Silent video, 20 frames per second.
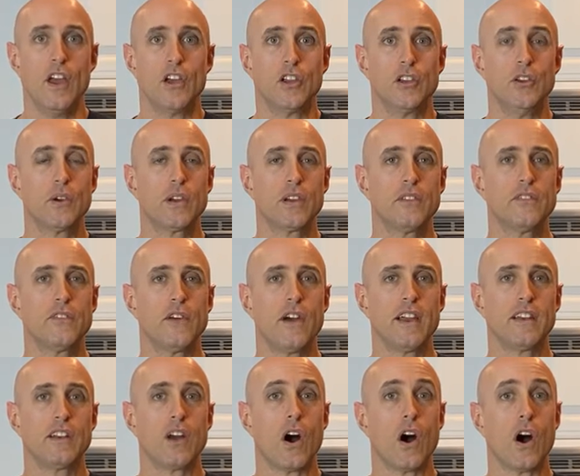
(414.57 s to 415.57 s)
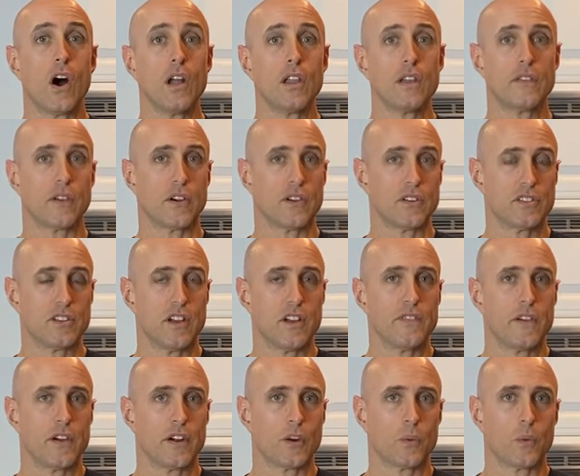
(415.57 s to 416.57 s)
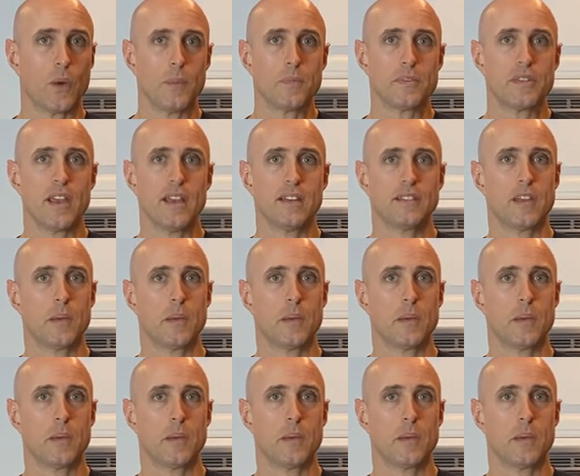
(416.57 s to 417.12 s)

You can find all of our stuff on our website,